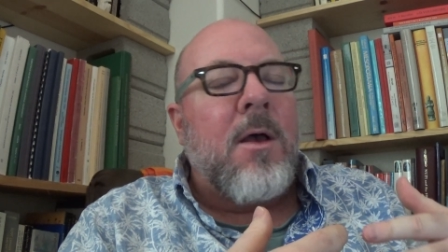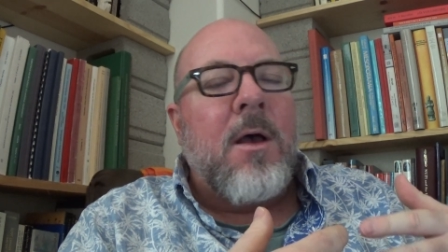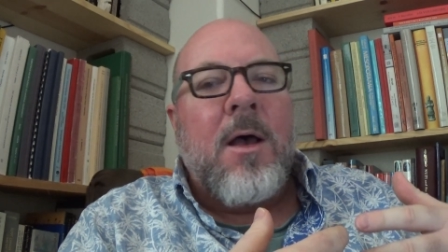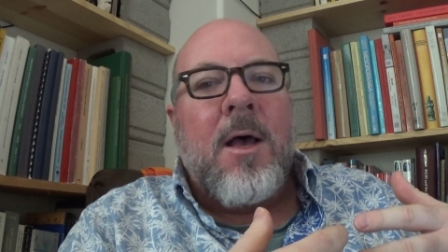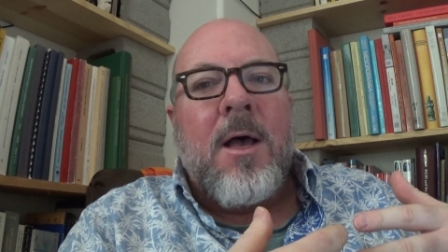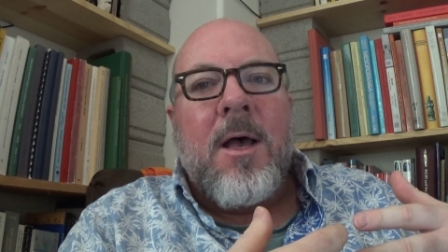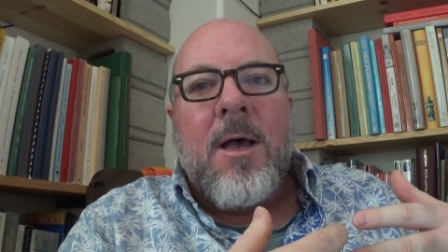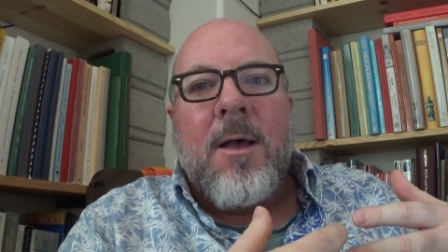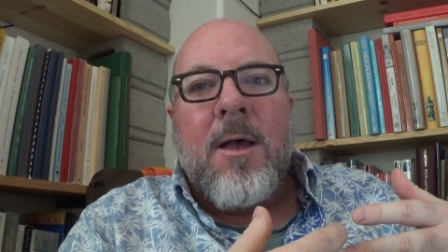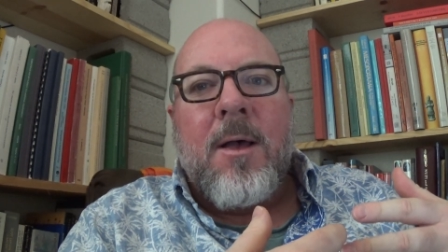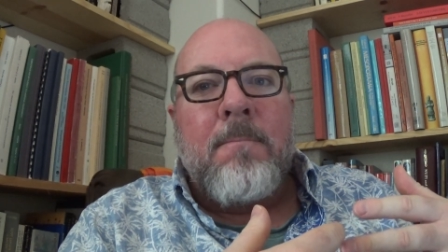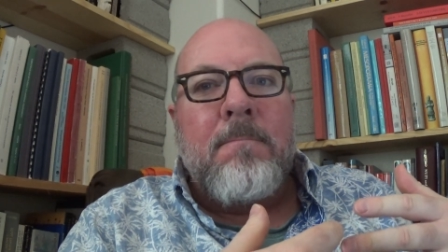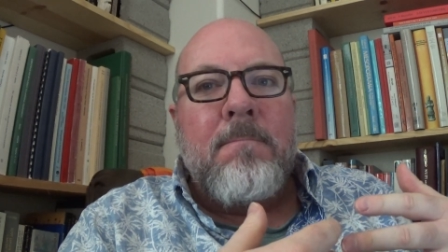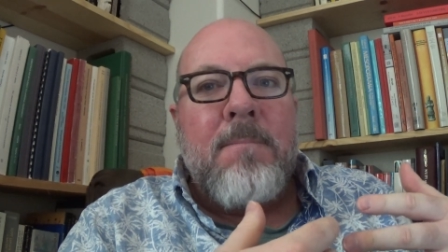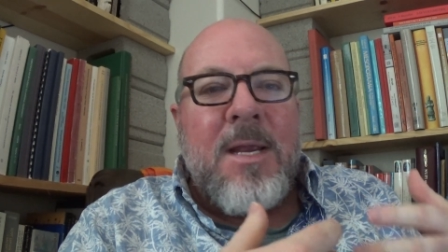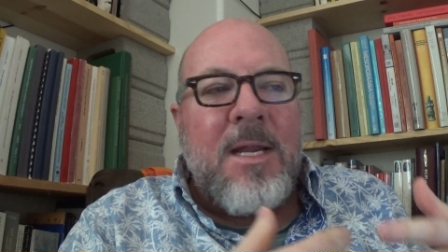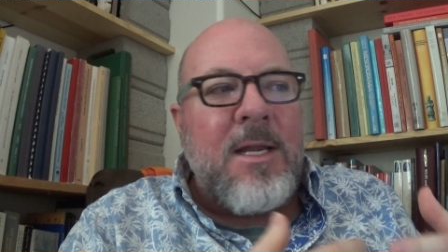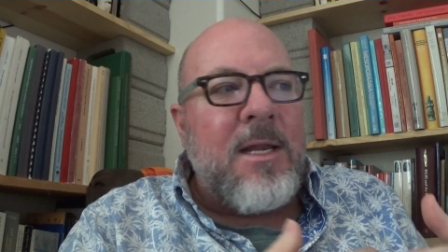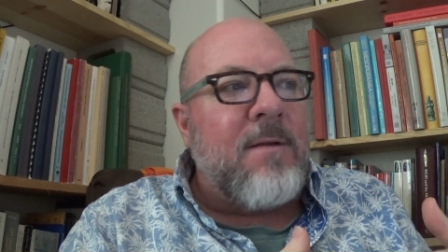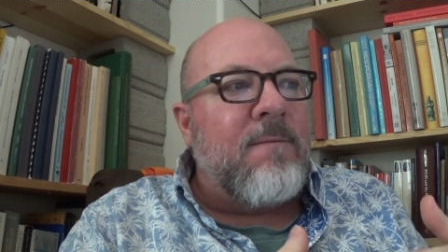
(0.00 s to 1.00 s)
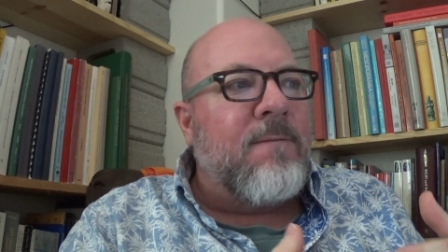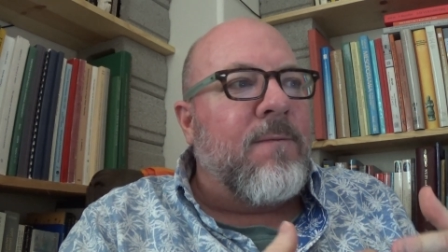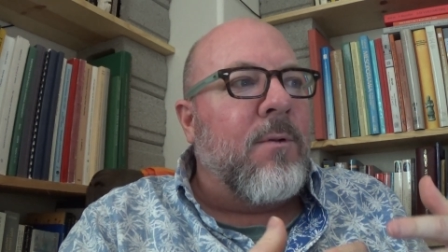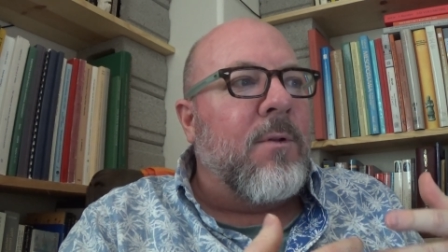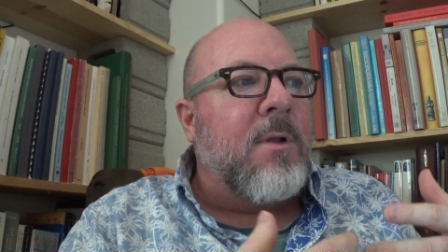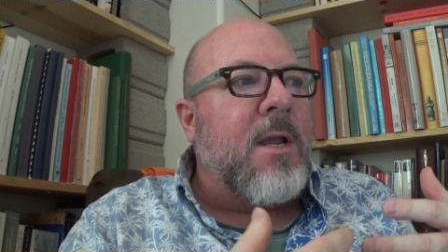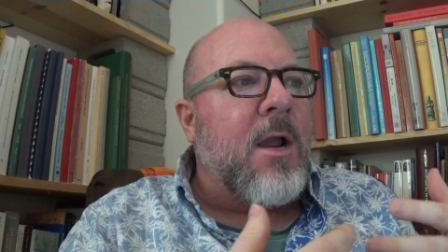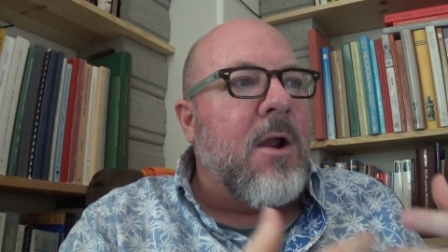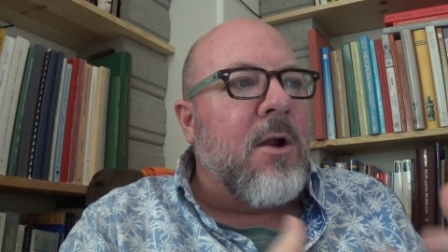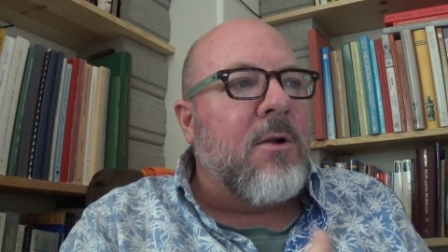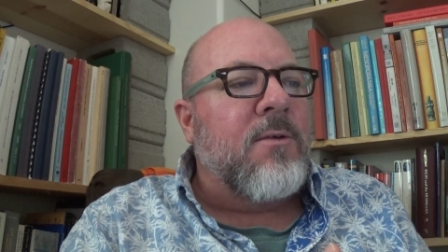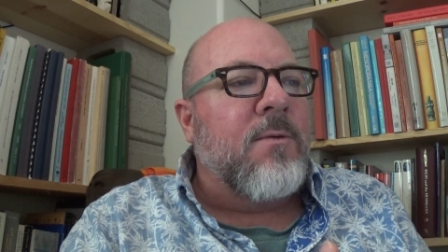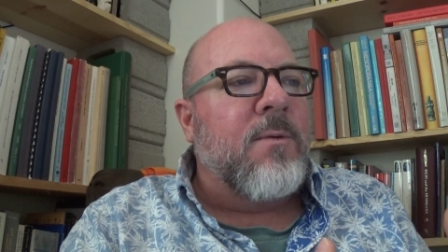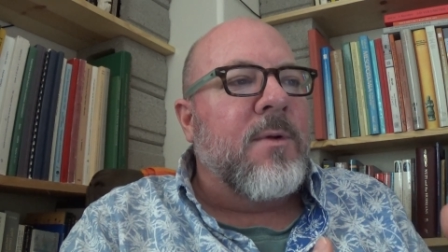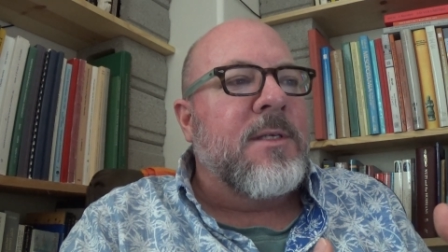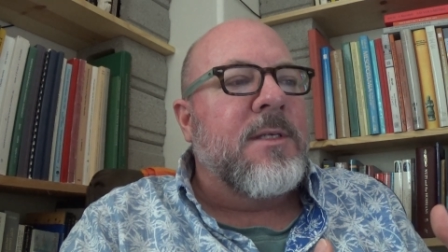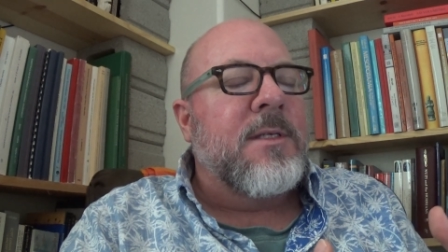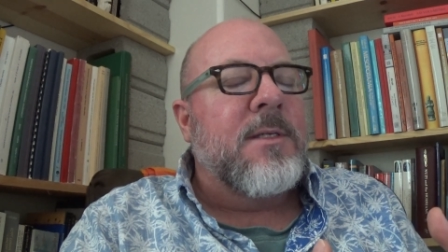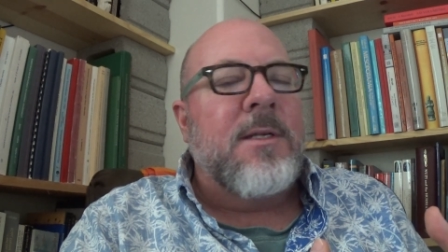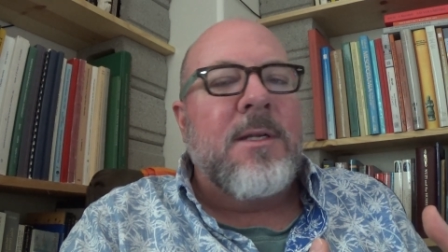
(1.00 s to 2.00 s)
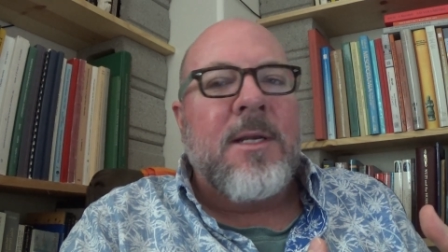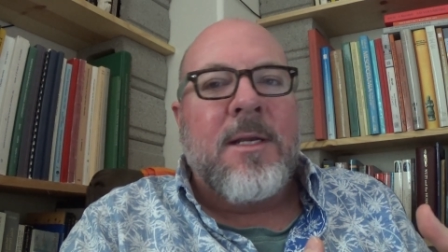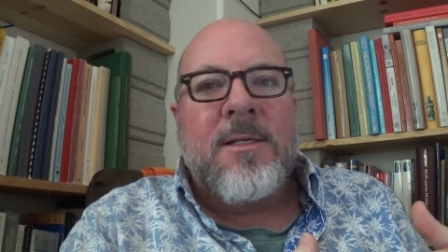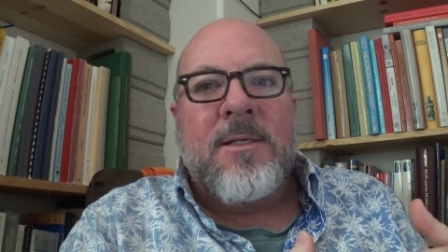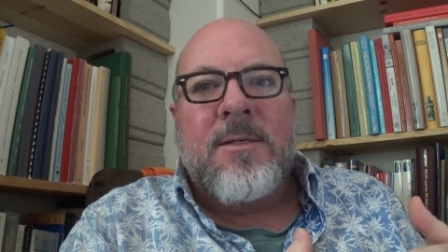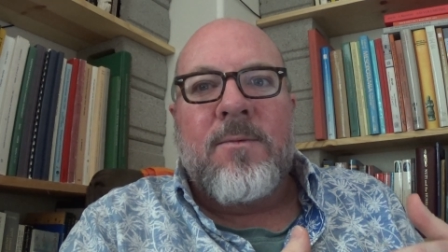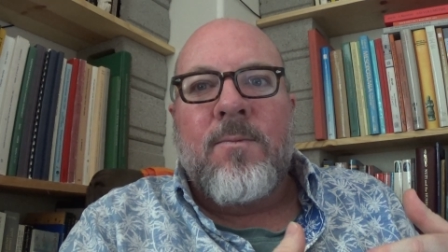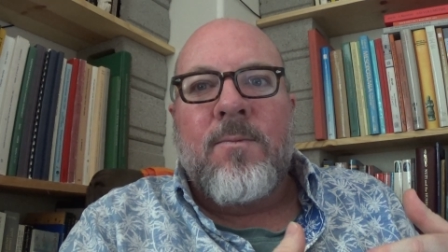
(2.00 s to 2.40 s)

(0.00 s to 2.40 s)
uh, meaningful characteristics